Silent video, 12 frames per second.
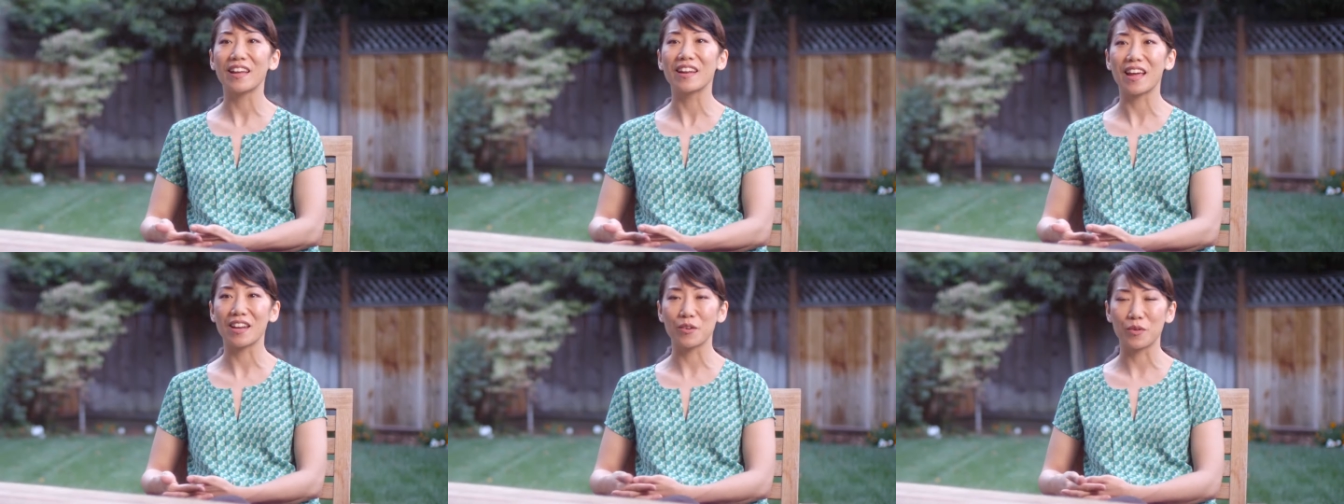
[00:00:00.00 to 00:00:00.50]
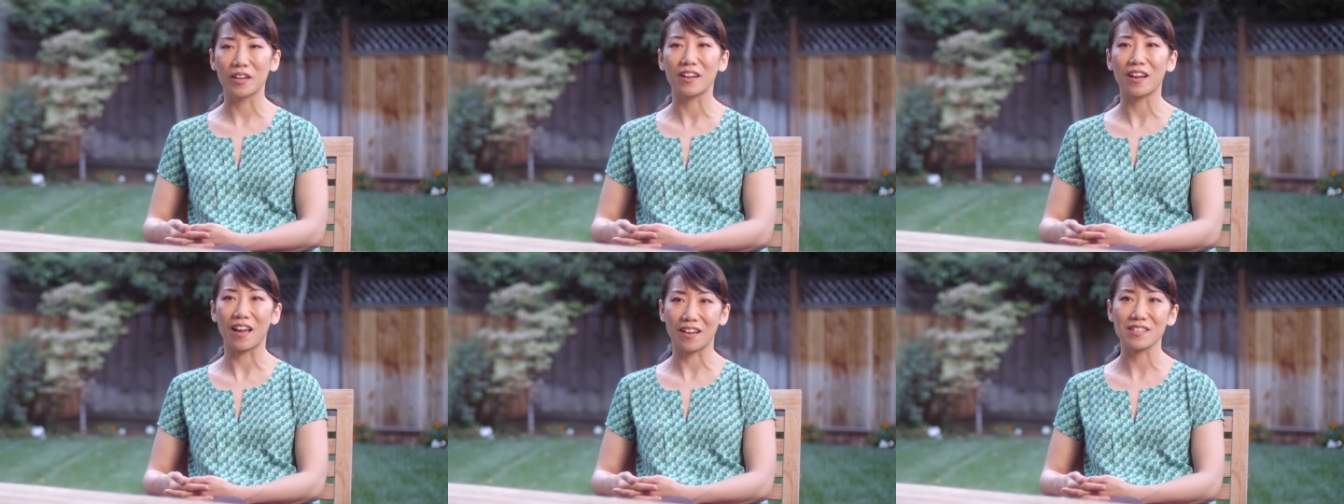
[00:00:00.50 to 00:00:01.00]
and
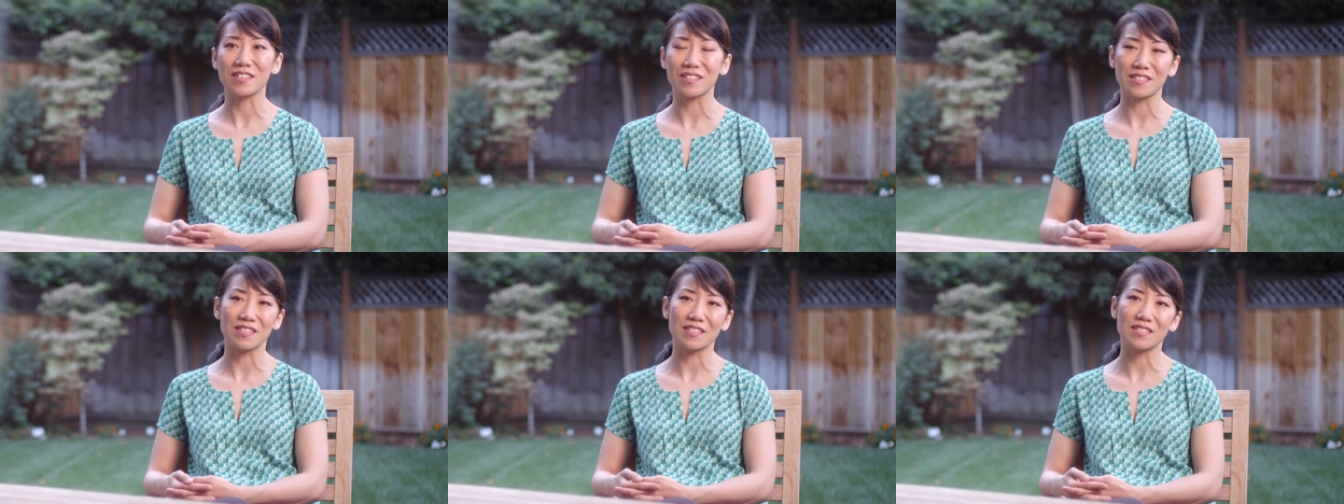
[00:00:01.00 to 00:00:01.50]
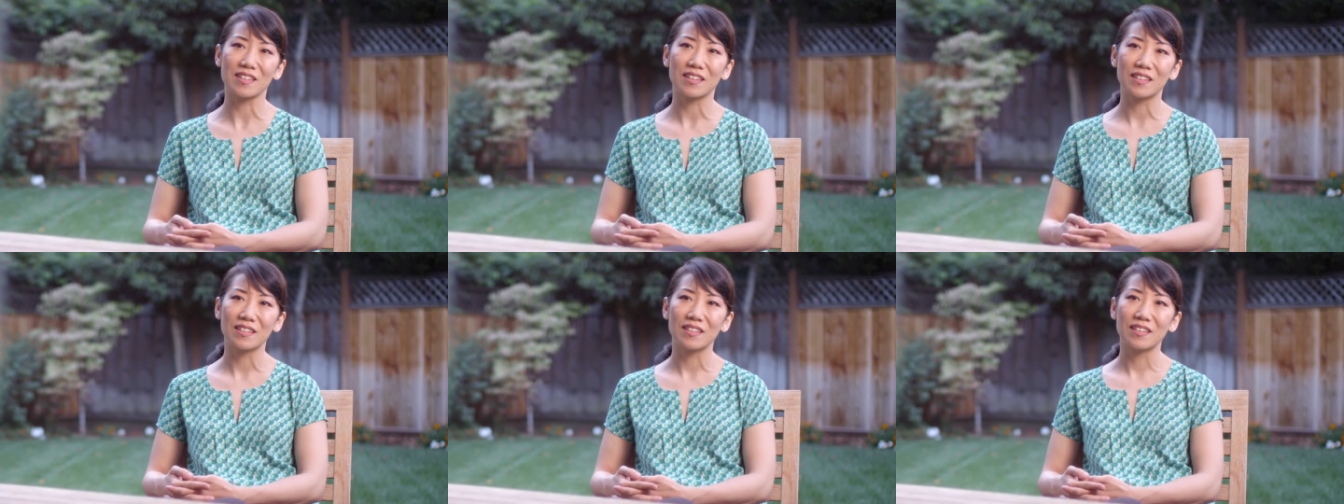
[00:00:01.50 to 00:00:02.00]
anyone accesses
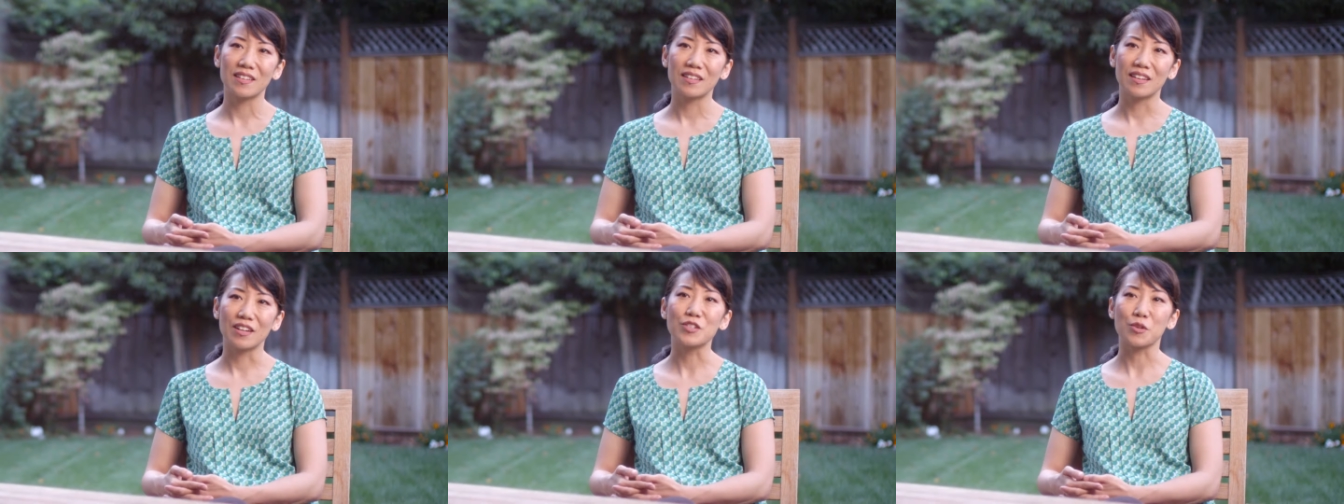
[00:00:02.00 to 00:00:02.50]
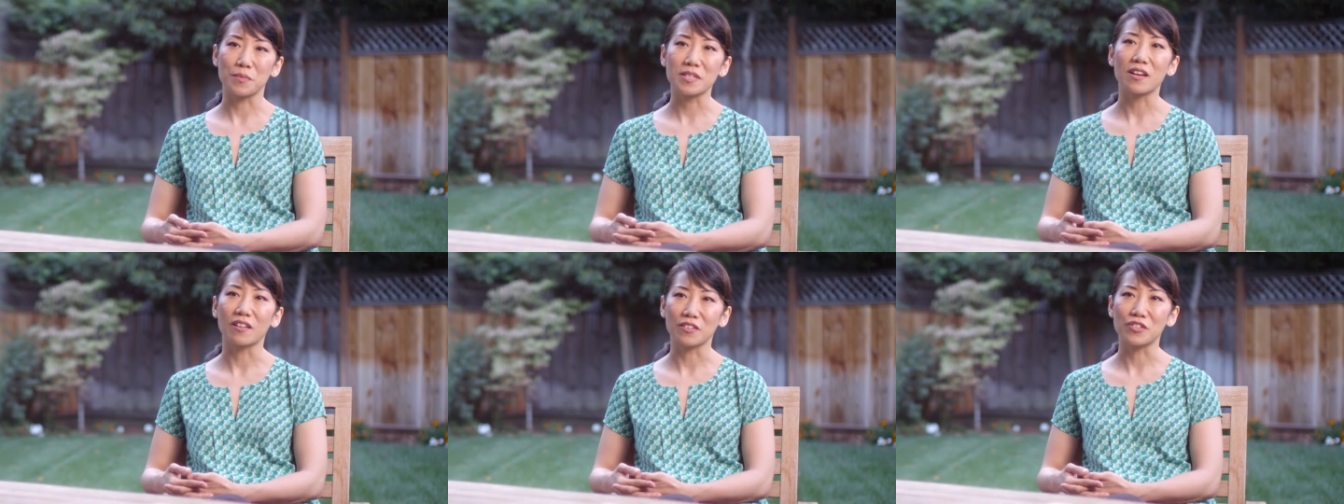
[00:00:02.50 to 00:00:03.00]
a
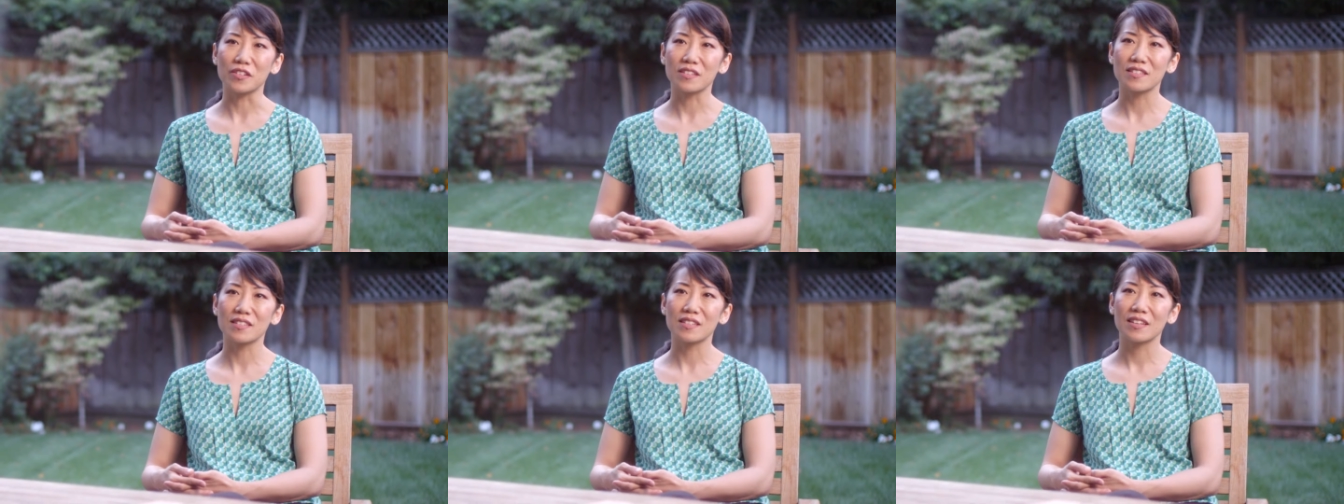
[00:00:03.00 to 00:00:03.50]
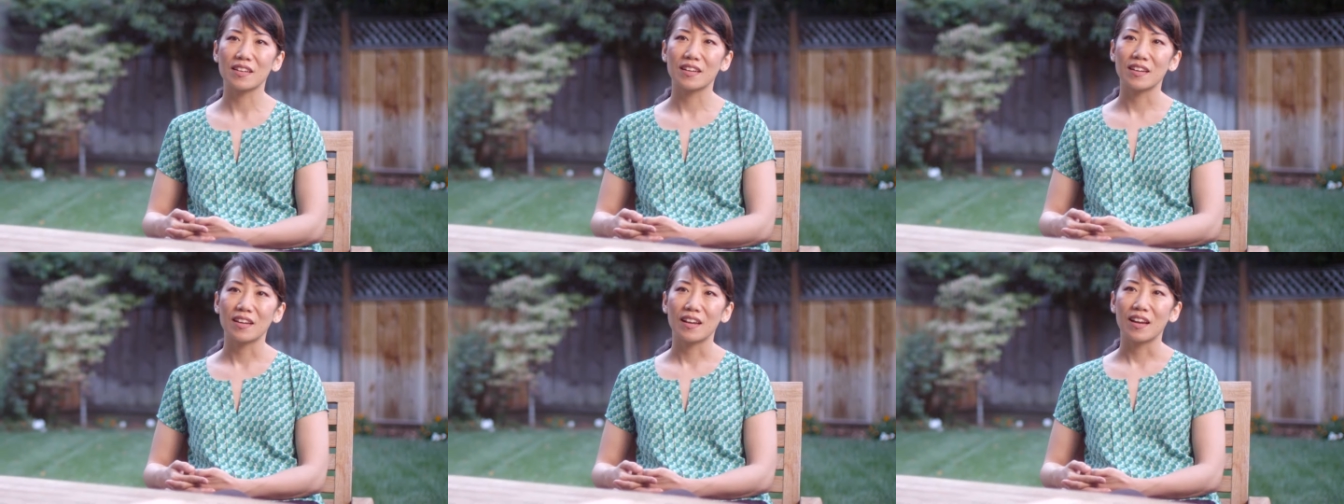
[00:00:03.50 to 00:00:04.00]
dermatologist.
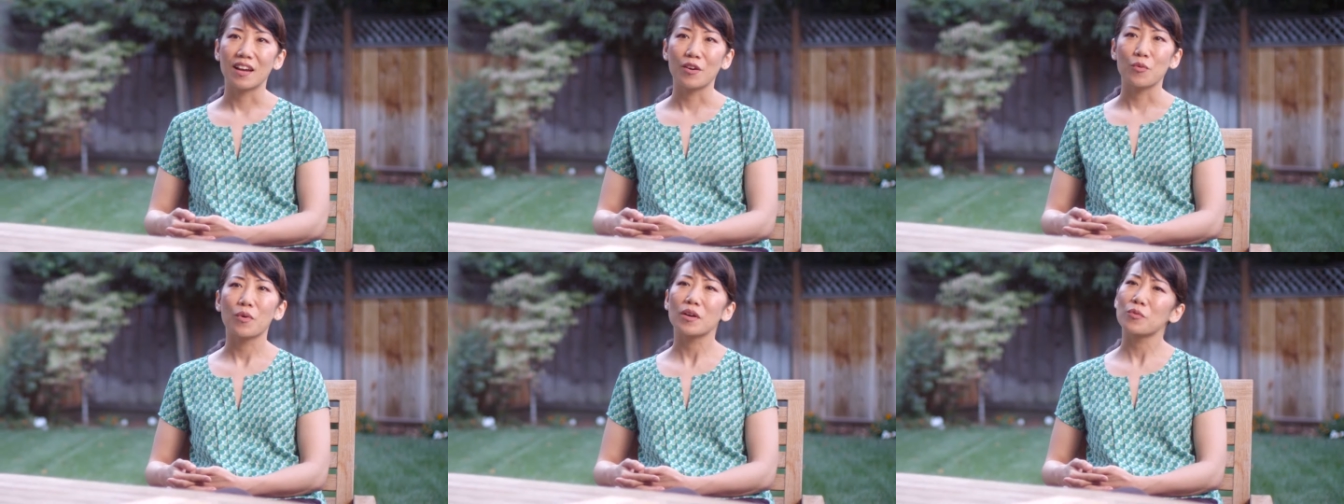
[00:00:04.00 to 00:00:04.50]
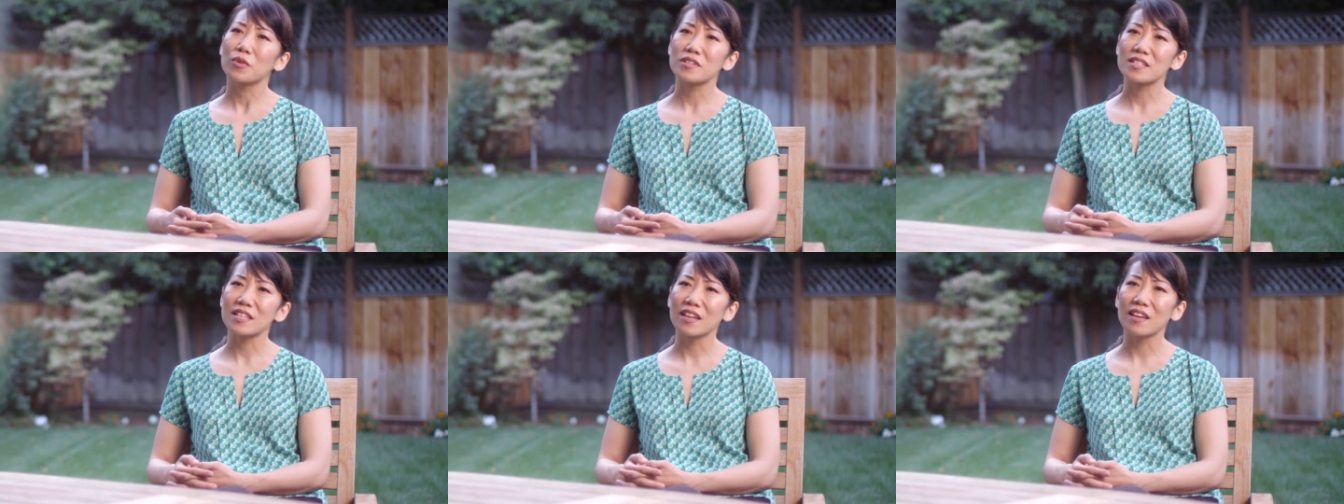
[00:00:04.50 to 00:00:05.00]
What we're
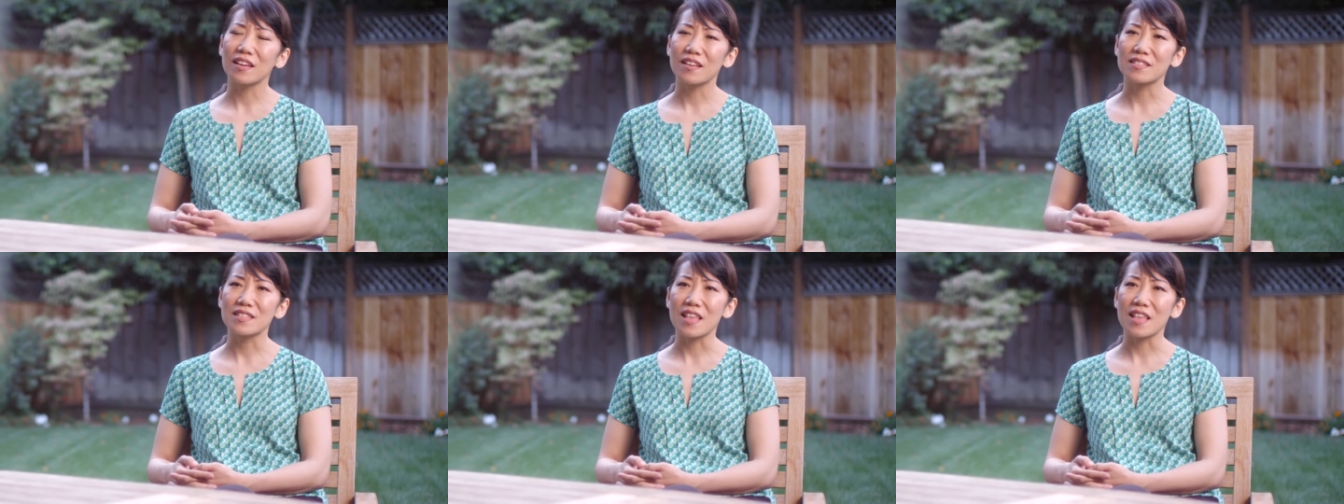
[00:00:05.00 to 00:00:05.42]
seeing is